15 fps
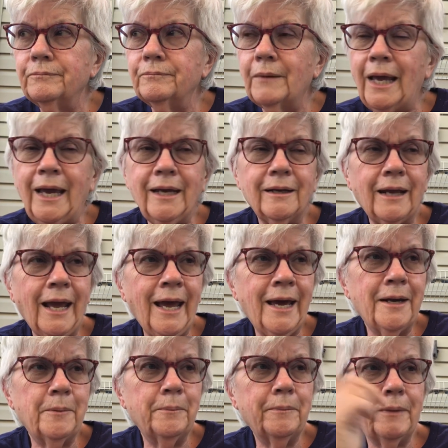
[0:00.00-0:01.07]

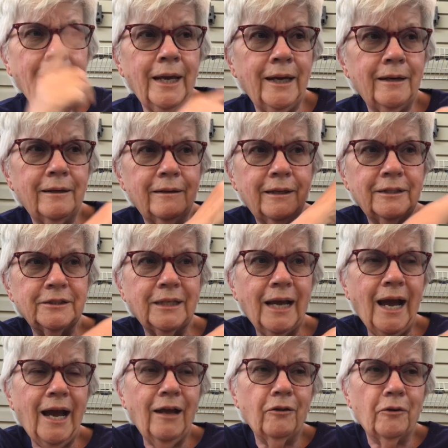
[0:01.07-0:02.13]
Adam, Aiden, and
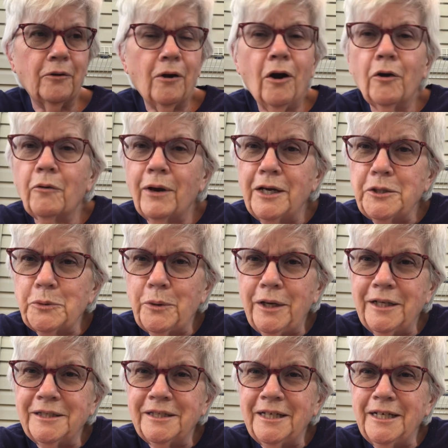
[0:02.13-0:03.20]
Kyler, all
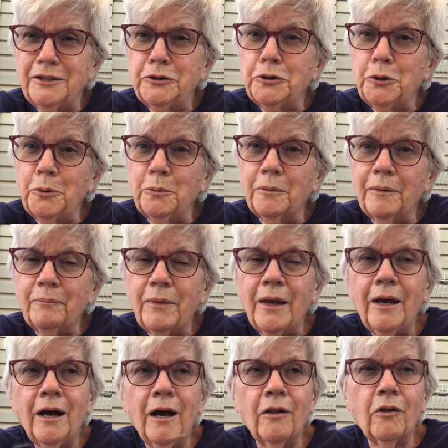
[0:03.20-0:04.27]
graduated today too,
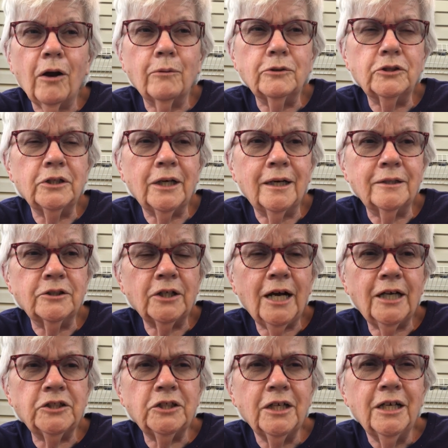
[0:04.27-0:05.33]
along with
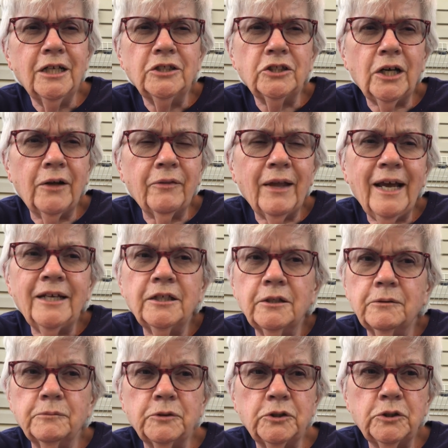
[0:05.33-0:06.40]
Josh. They had
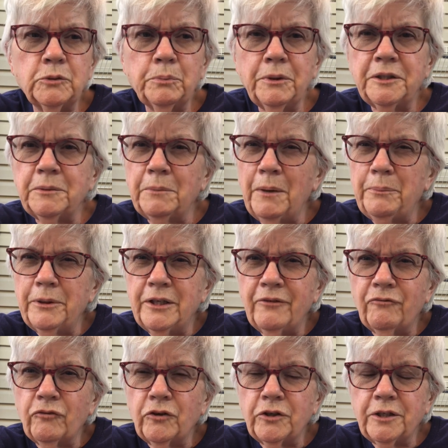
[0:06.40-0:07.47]
to split them up in
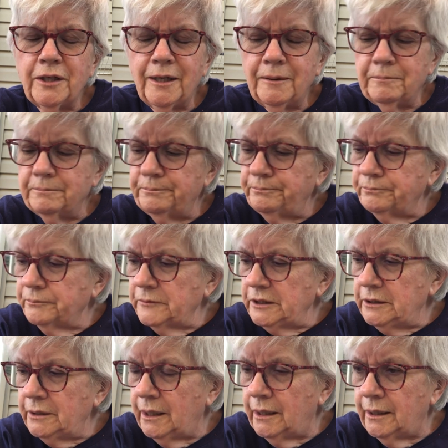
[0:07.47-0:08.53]
different
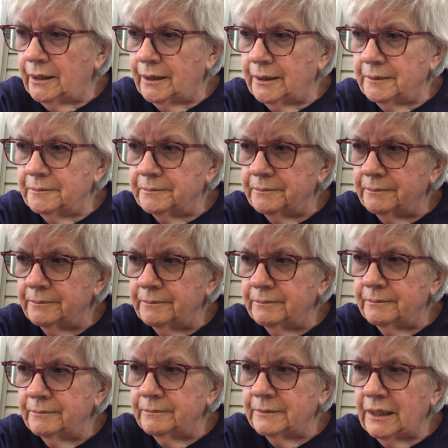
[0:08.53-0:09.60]

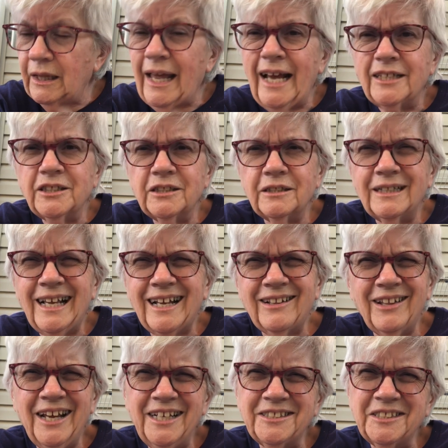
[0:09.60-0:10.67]

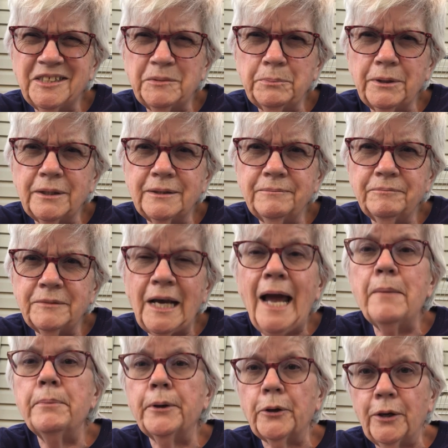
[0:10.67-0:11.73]

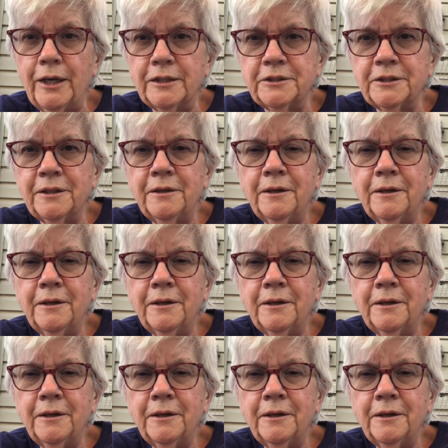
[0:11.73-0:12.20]
time periods.